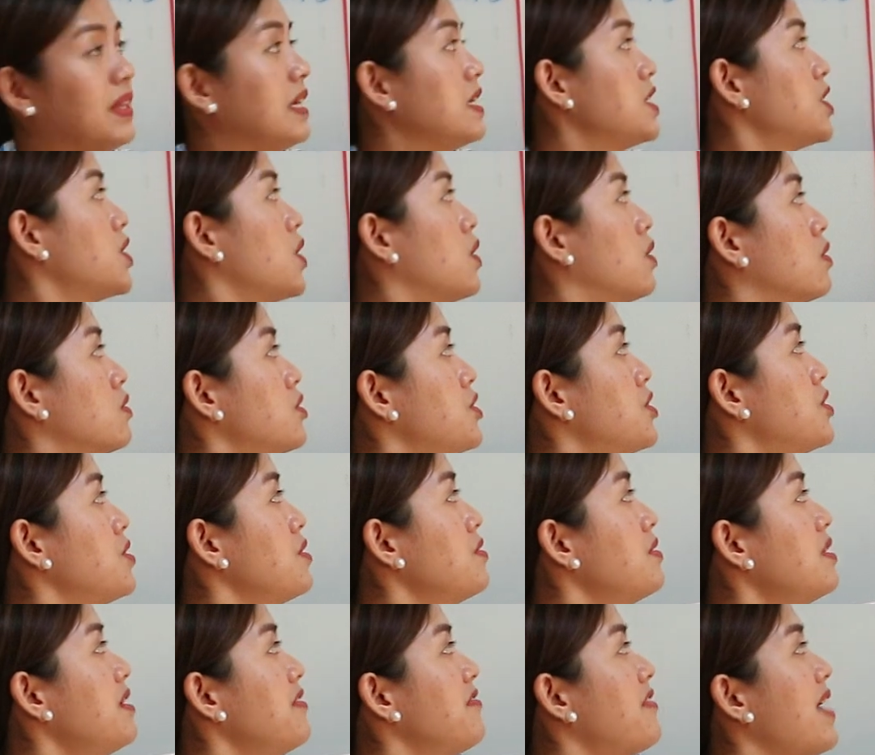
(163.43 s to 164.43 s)
So
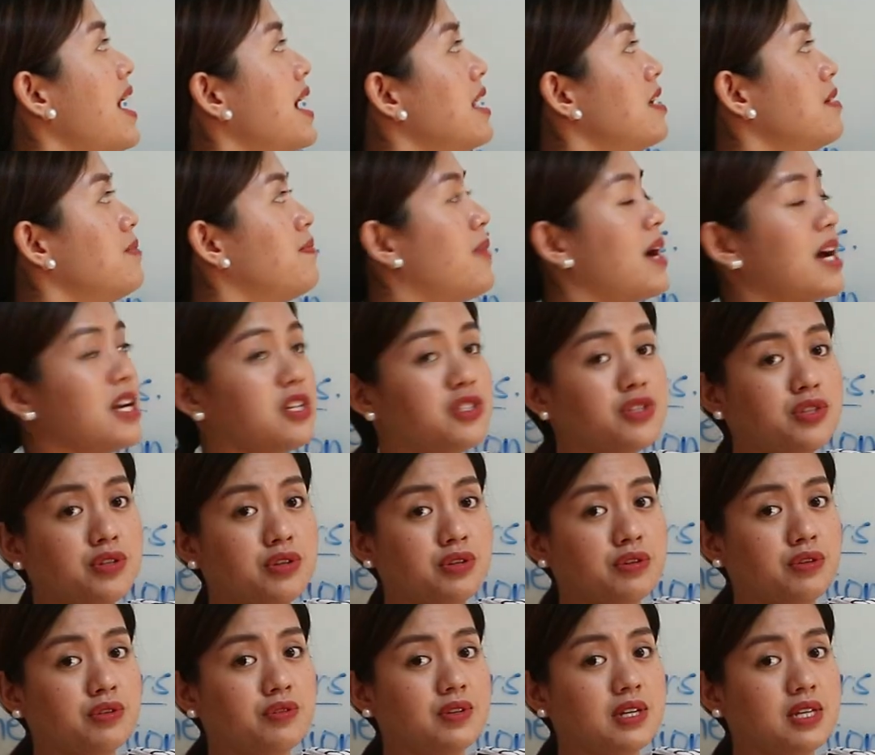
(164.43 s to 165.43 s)
2 divided by
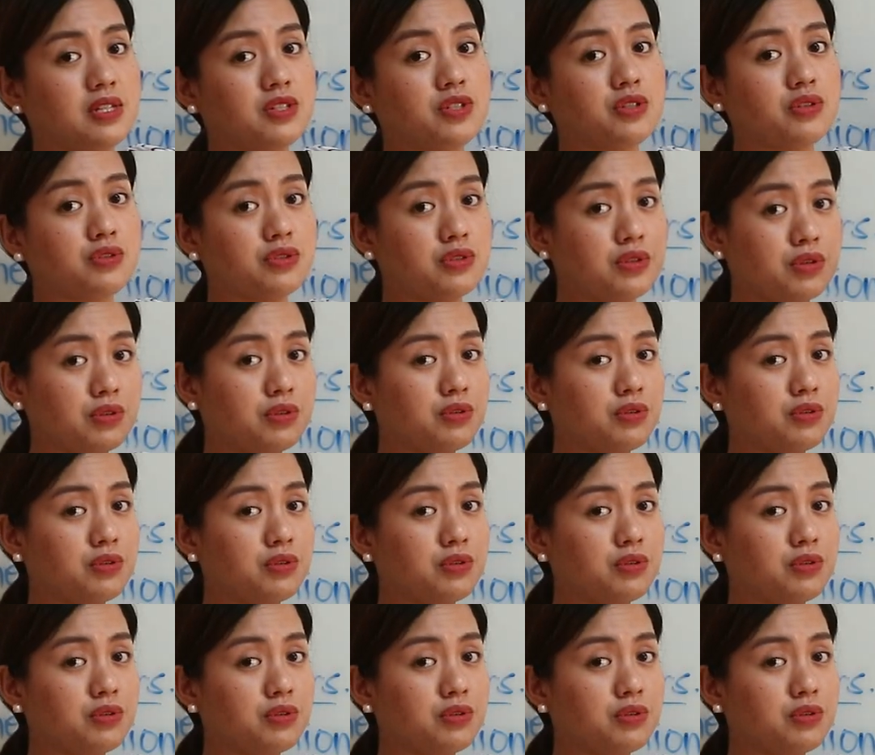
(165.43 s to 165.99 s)
2 is